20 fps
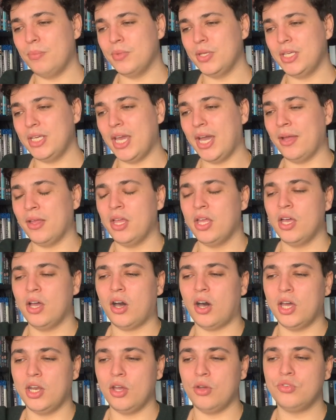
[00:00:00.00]
Yeah,
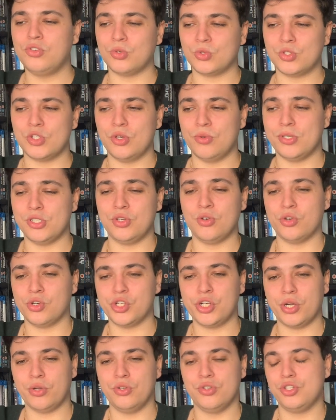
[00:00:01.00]
I know Doctor Who is not a
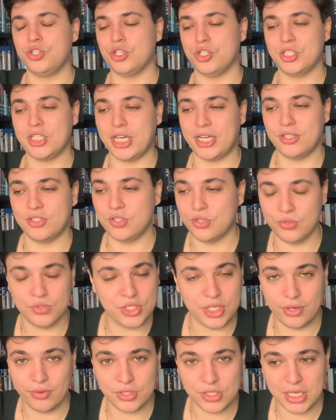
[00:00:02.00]
show you should take too
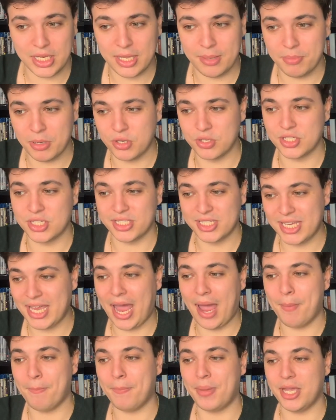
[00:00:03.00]
seriously because it's
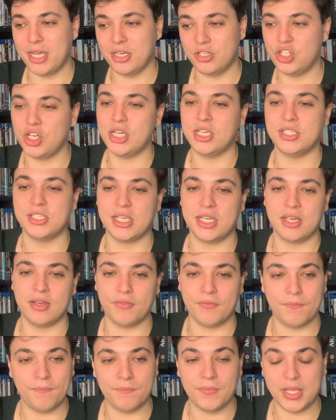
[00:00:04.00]
campy, cheesy,
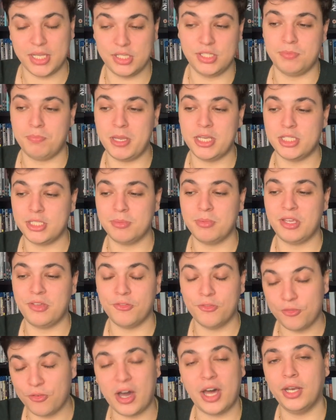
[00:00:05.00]
and it's meant to be
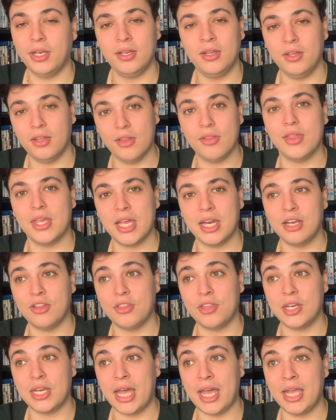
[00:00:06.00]
fun at the end of
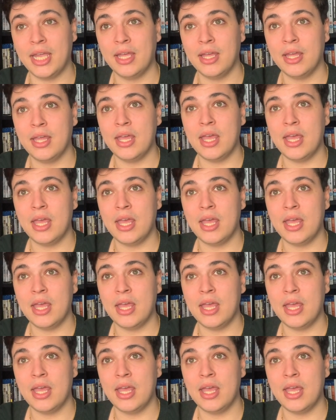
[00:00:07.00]
the day.